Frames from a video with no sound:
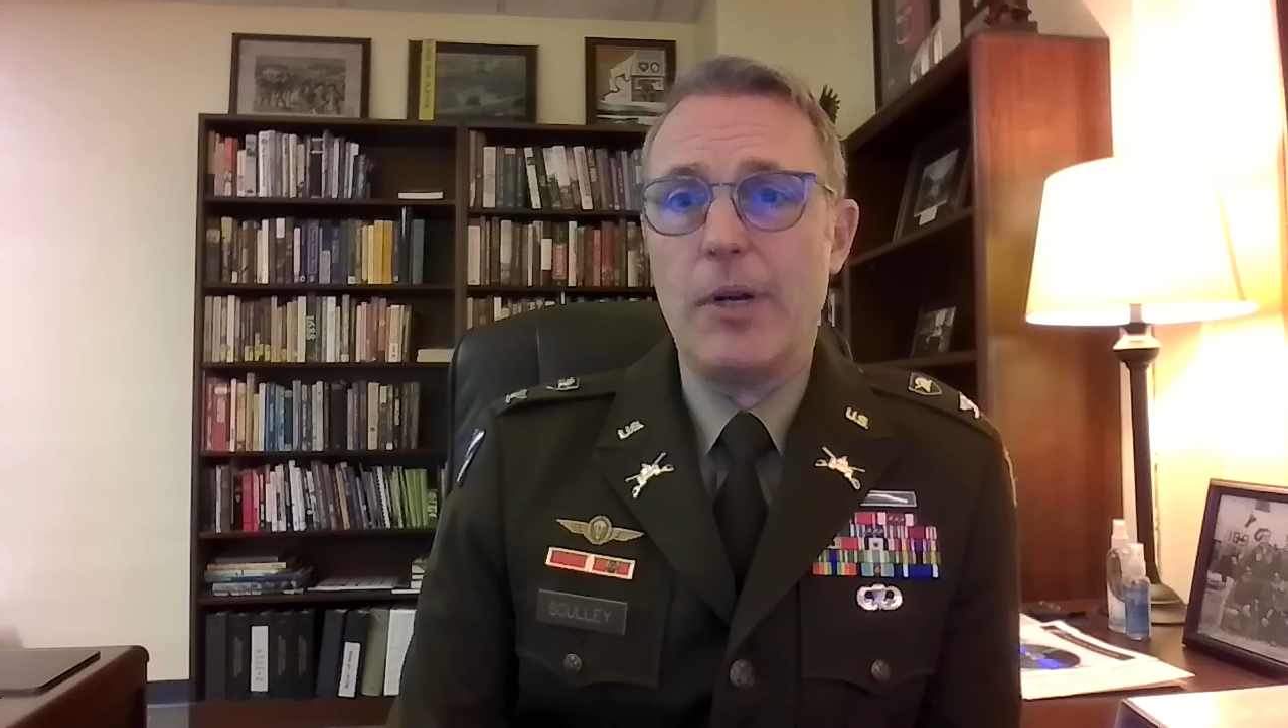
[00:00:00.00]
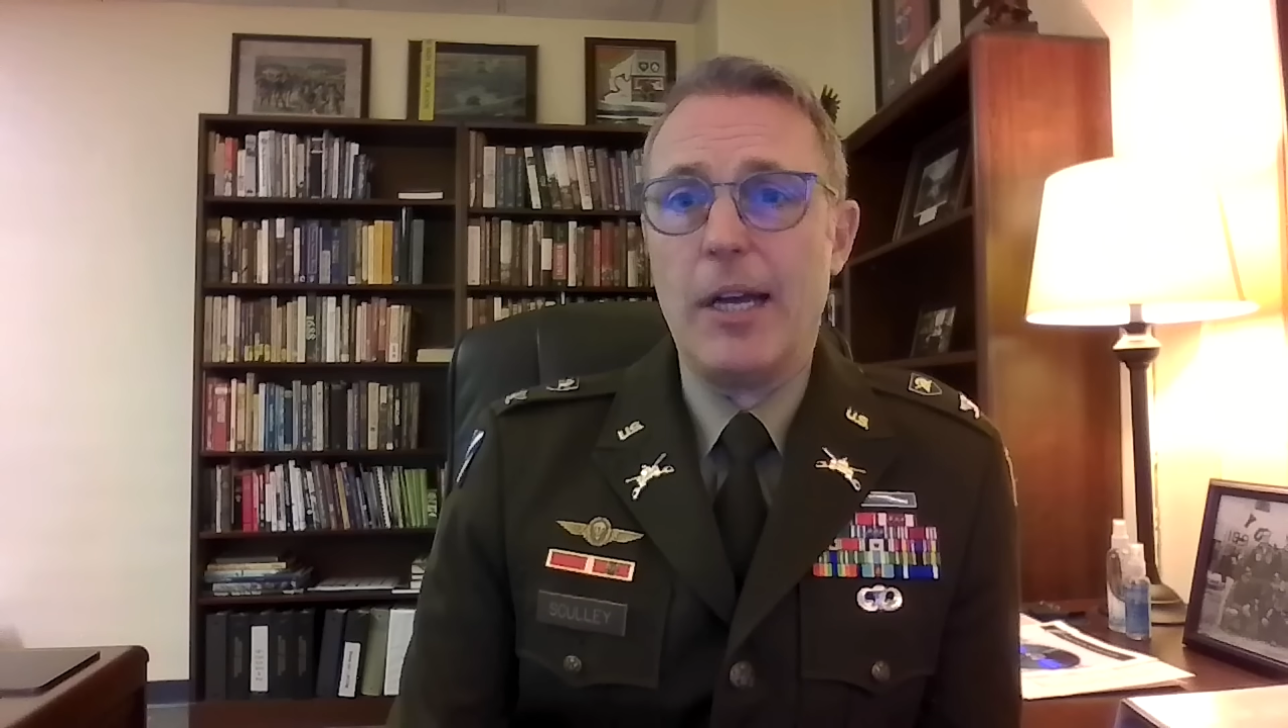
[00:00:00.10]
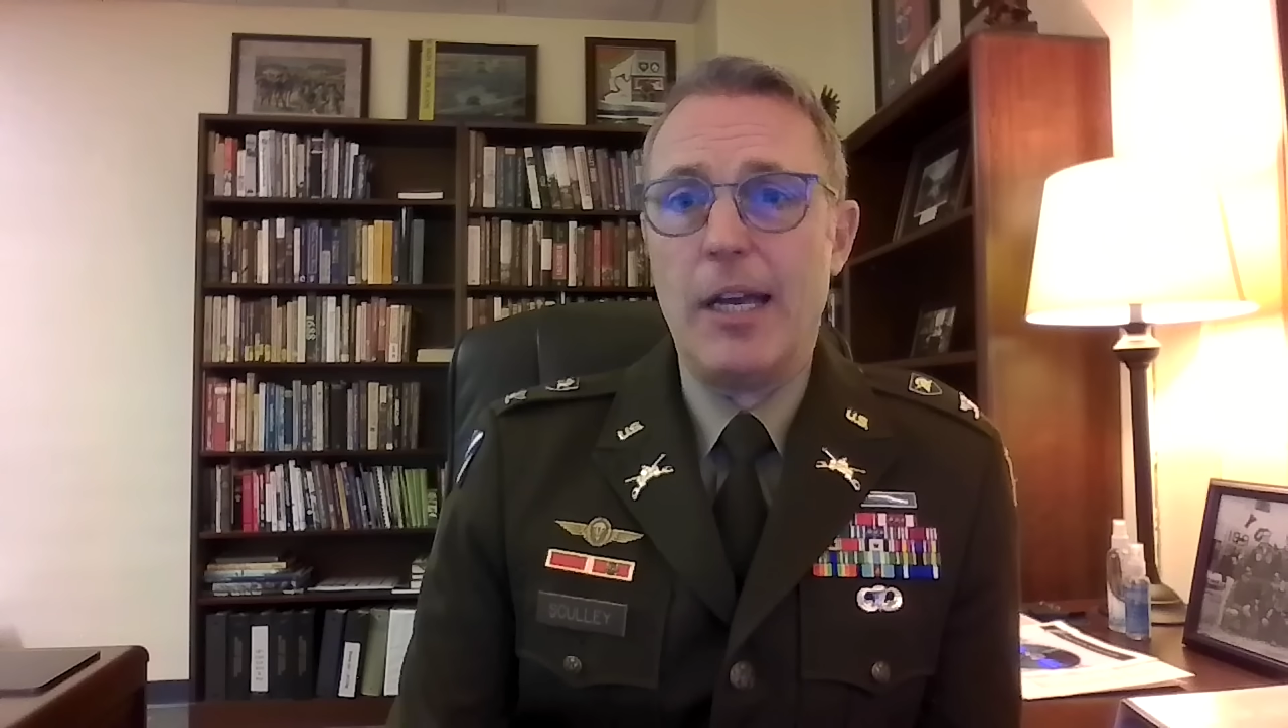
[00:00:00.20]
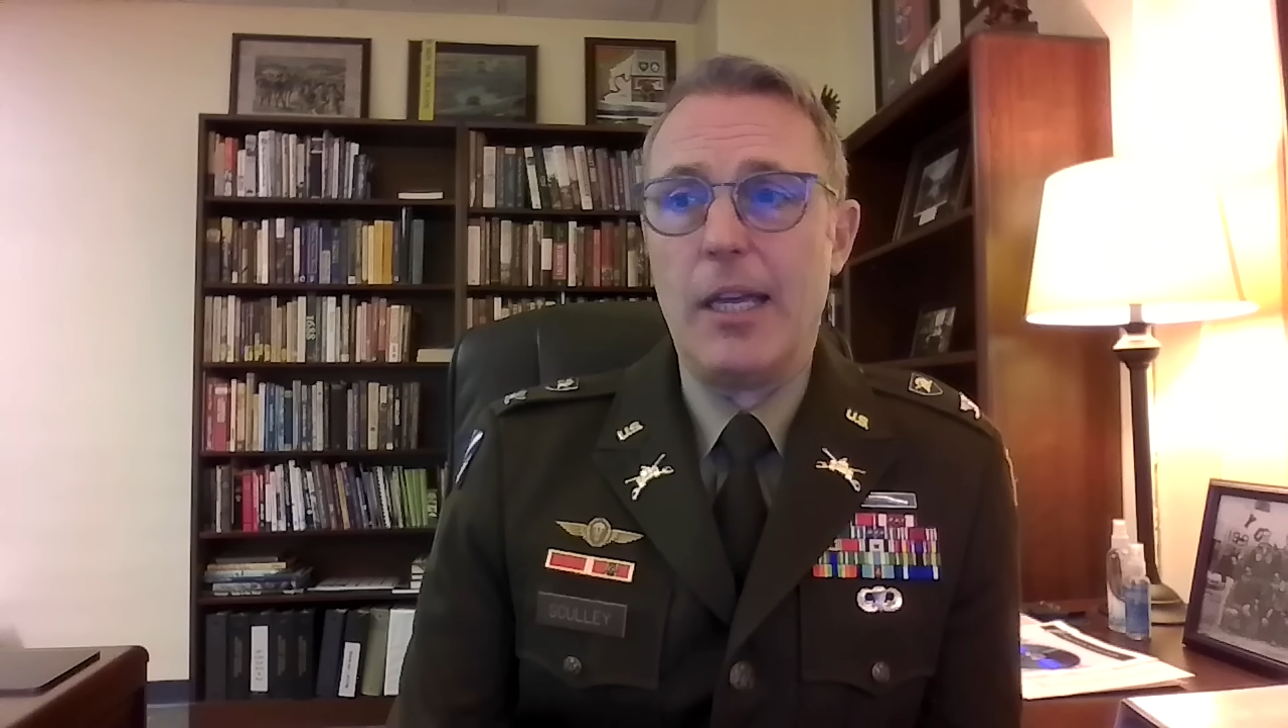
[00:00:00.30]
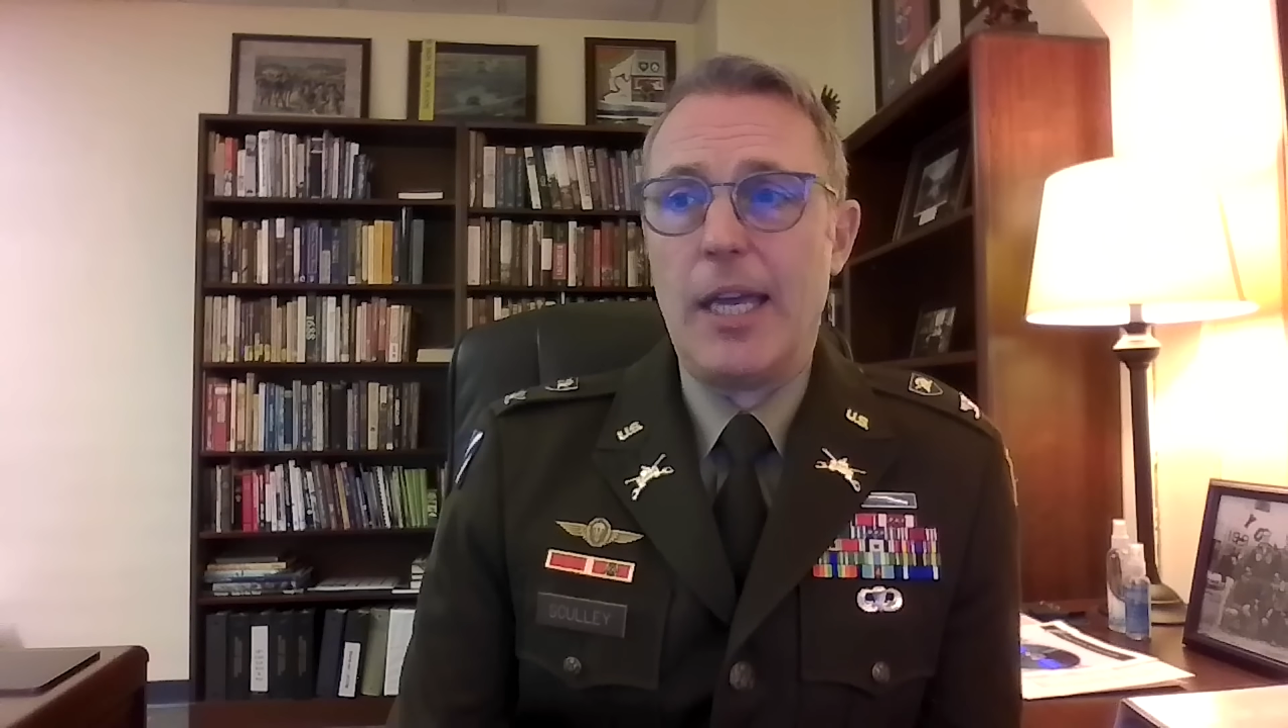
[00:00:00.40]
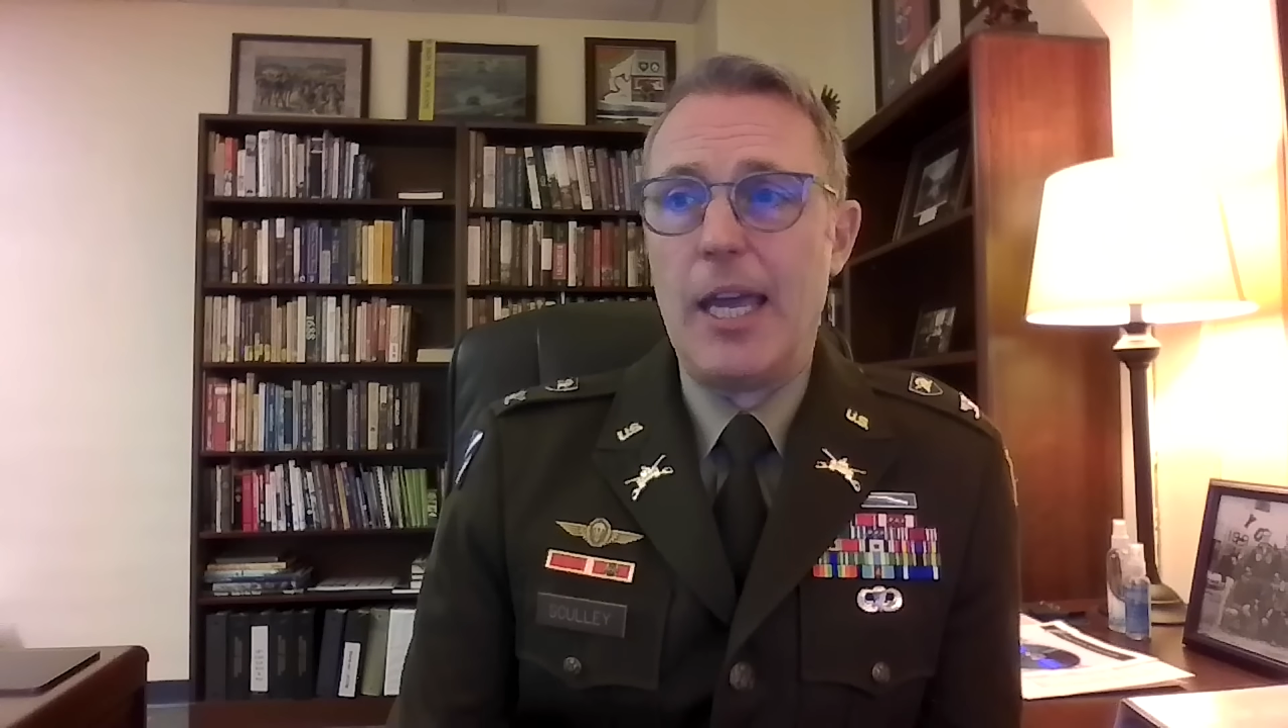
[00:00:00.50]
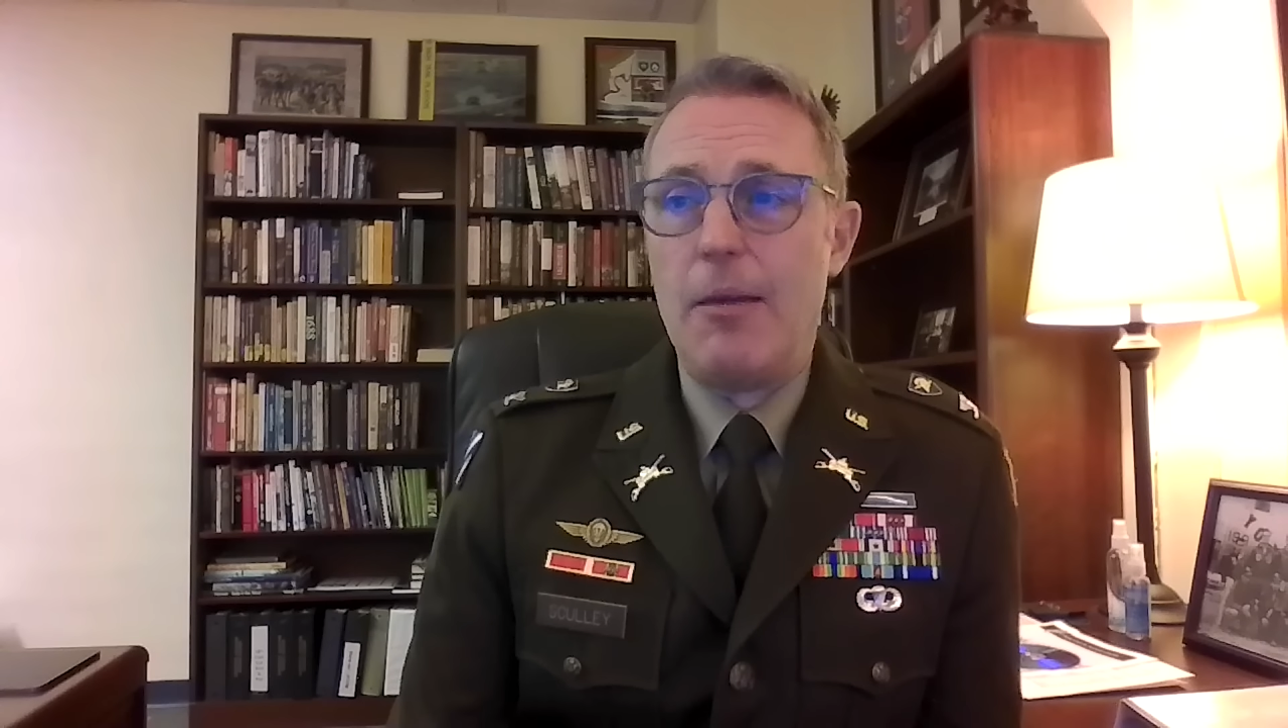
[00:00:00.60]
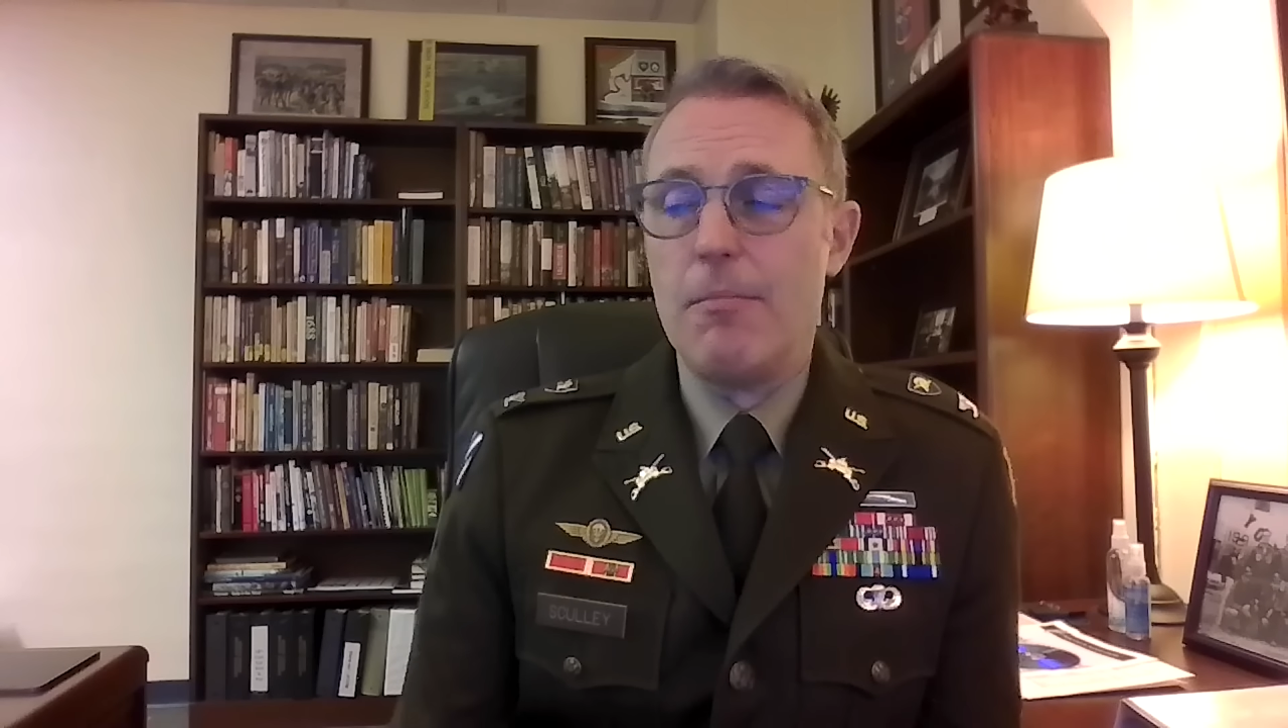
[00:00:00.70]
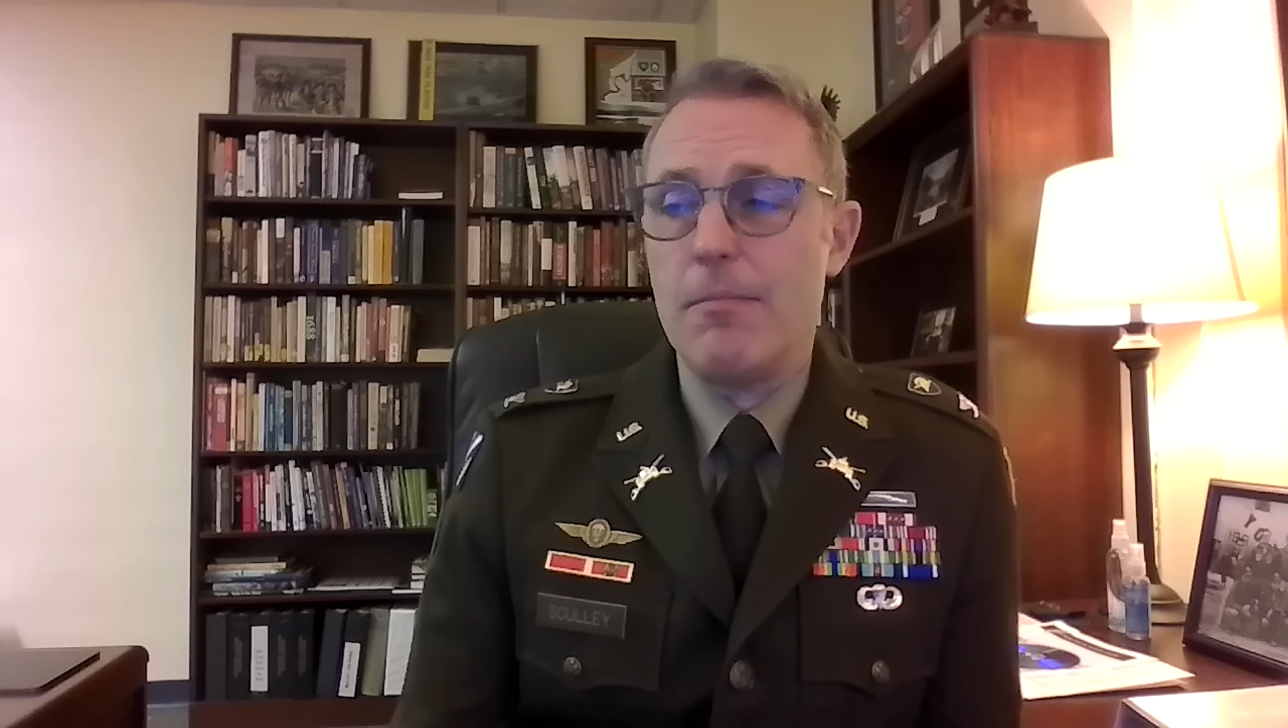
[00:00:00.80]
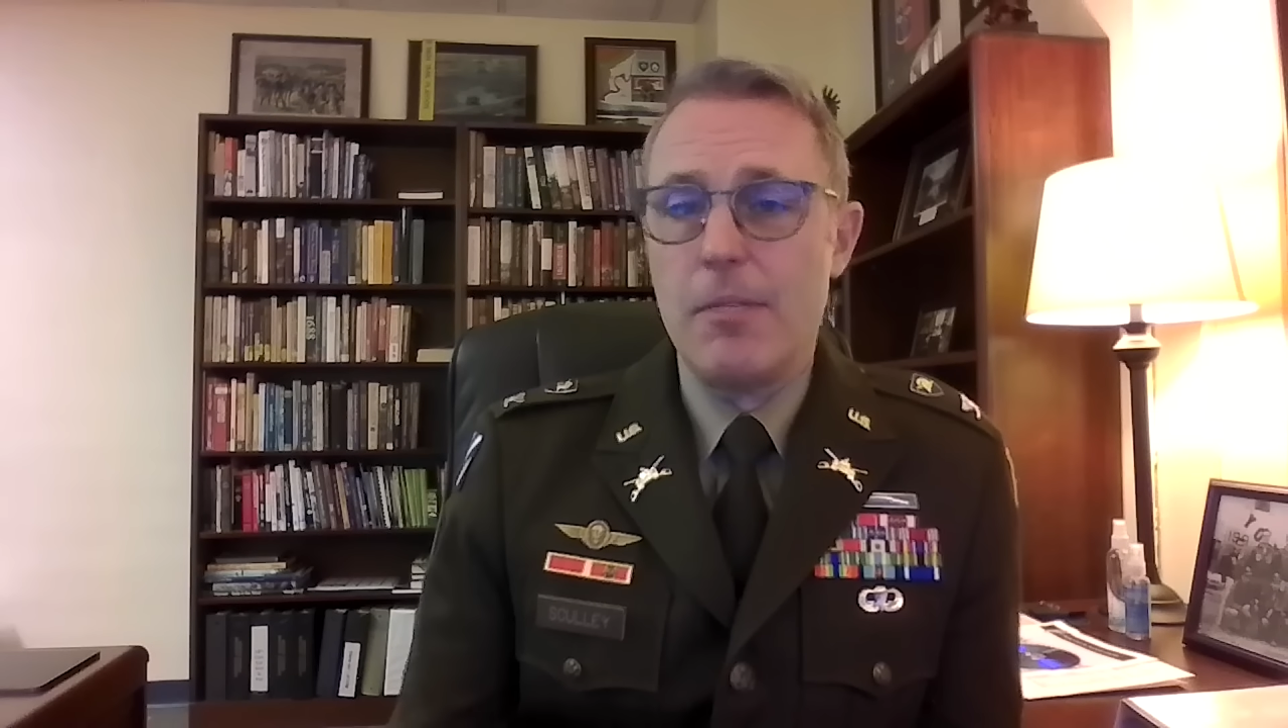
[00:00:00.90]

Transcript: when I came